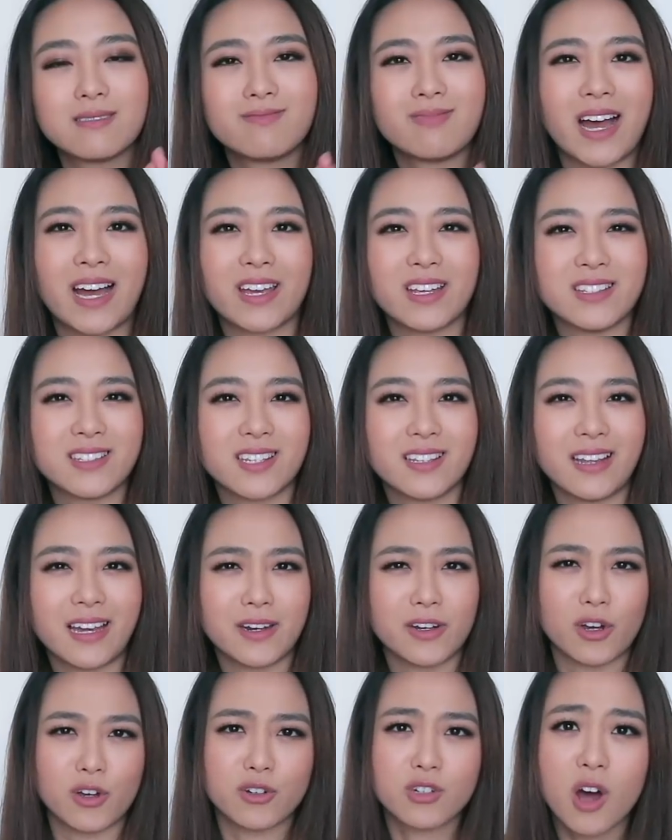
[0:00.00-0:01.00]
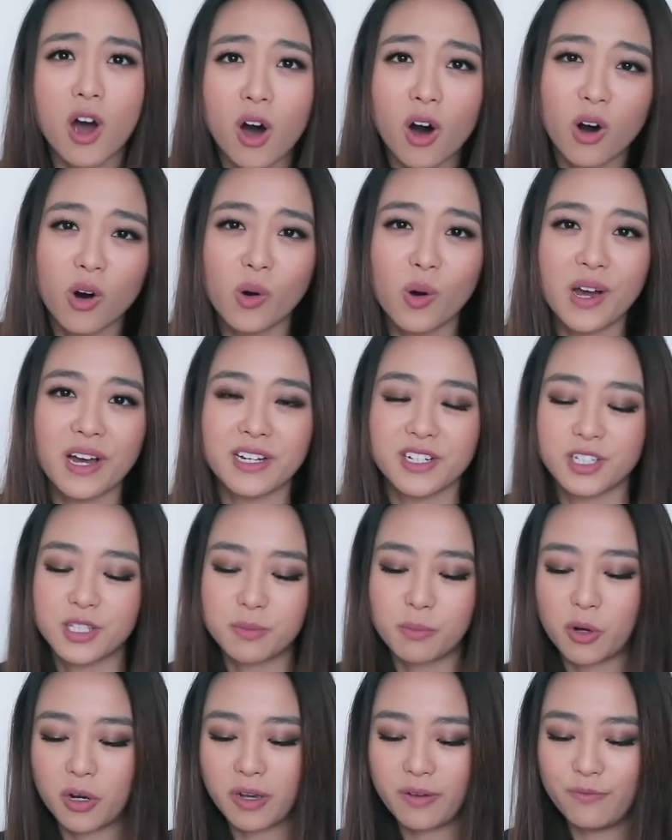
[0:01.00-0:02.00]
I can select no toll and
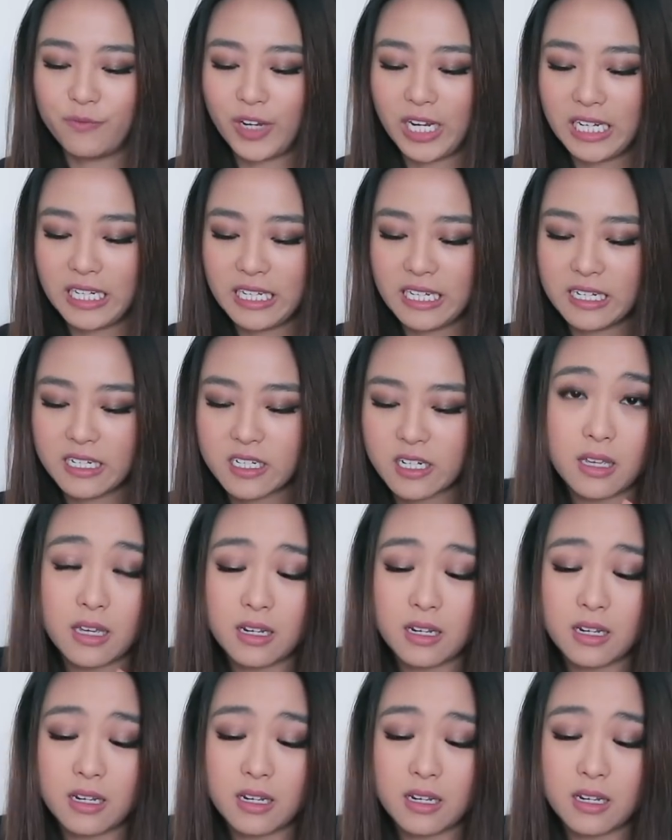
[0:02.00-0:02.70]
just more convenient.